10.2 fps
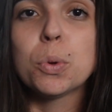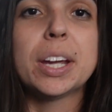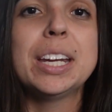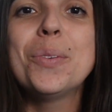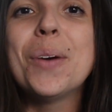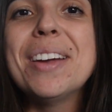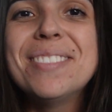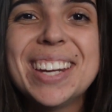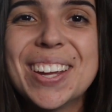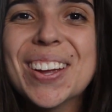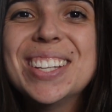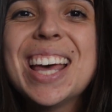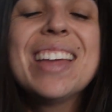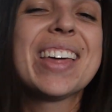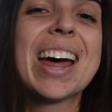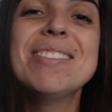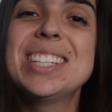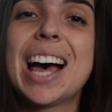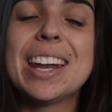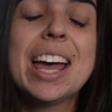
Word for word: or any wave videos that I've done,